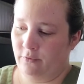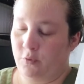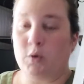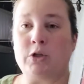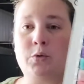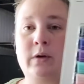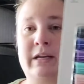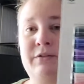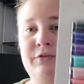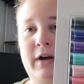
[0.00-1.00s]

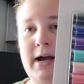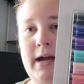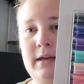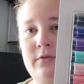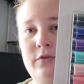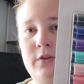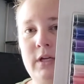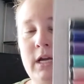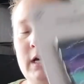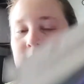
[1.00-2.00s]
425
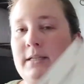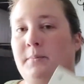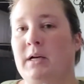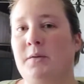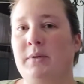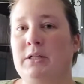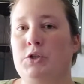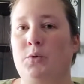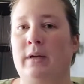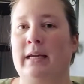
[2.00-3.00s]
because I'm going to be
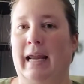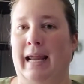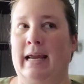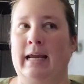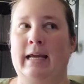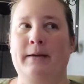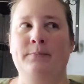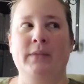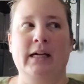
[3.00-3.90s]
doing a